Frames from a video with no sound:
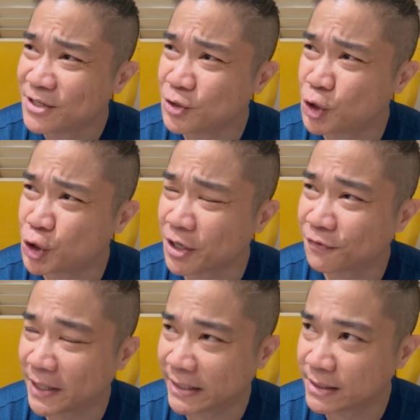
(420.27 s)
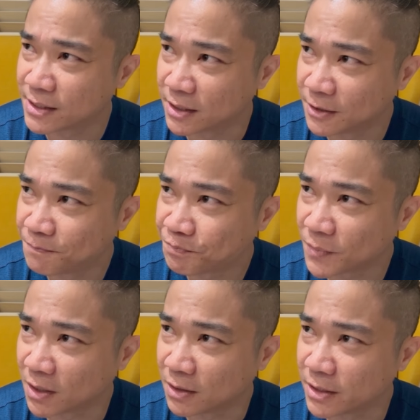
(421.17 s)
Jeff Anderson
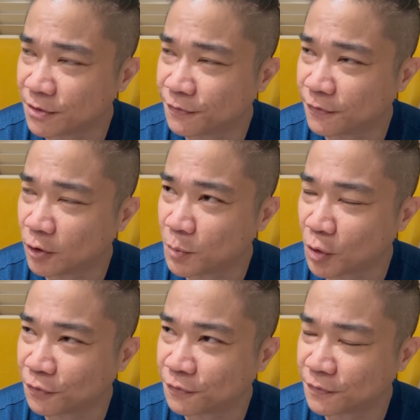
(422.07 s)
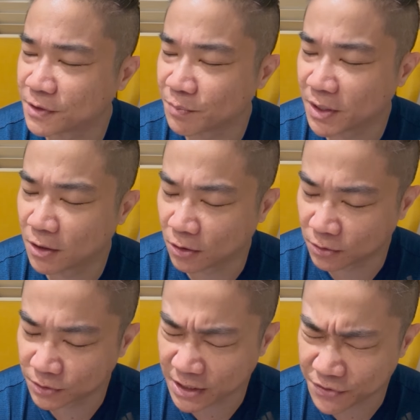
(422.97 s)
in the form of something
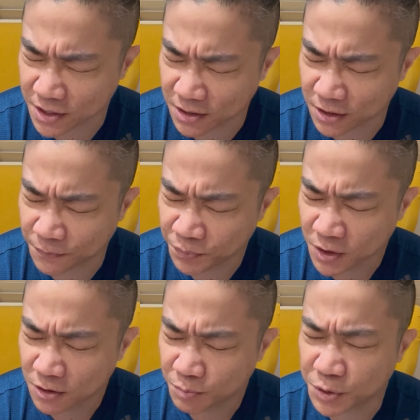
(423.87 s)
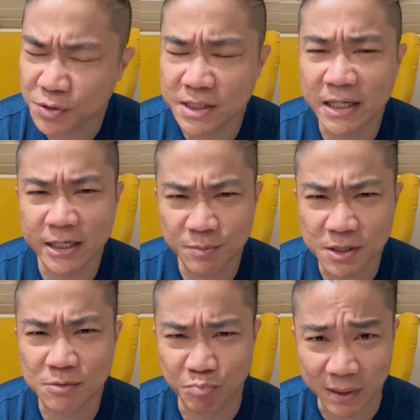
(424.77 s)
called the
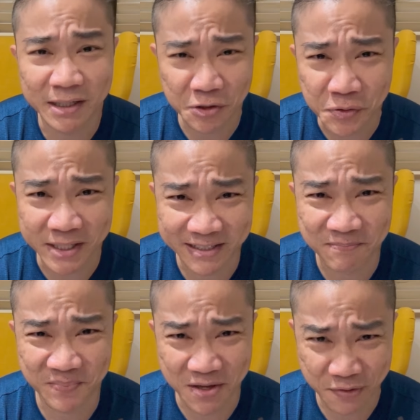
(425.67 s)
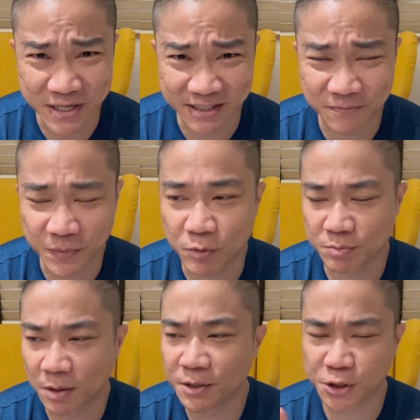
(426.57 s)
Pusillanimous Billet Read, I think, that was
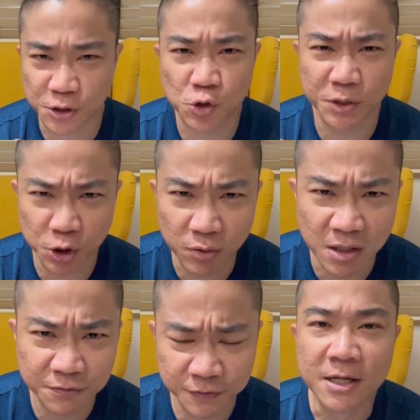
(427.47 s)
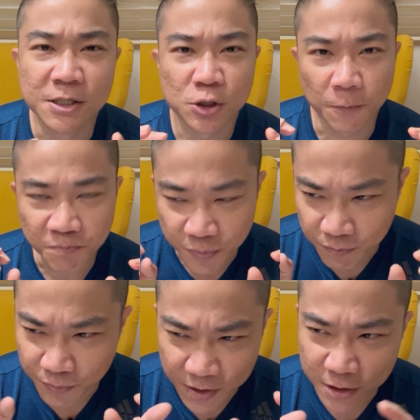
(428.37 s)
published in Switchcraft. So
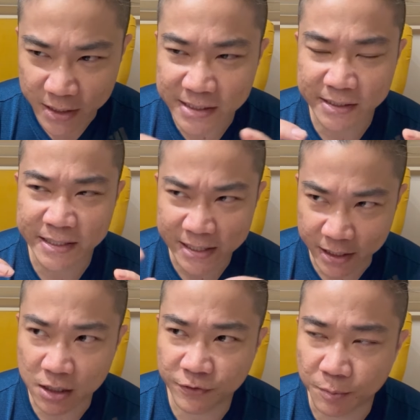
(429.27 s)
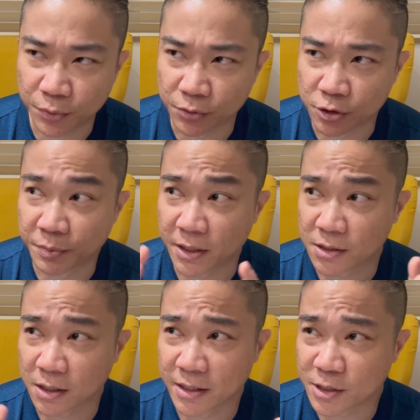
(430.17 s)
it's that kind of an approach, but it's
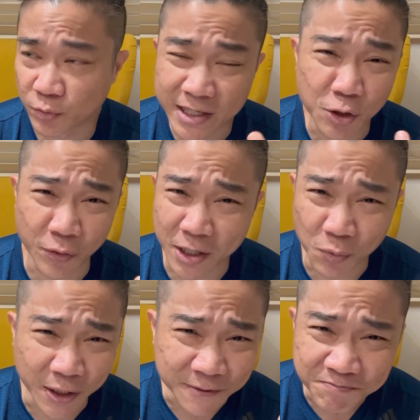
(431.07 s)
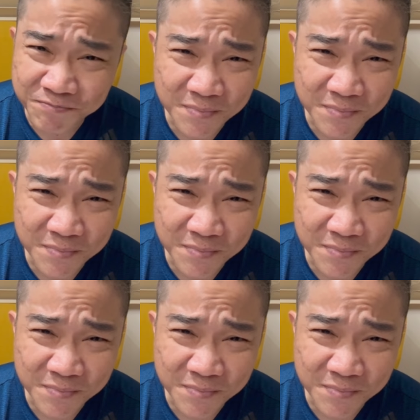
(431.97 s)
a really great one.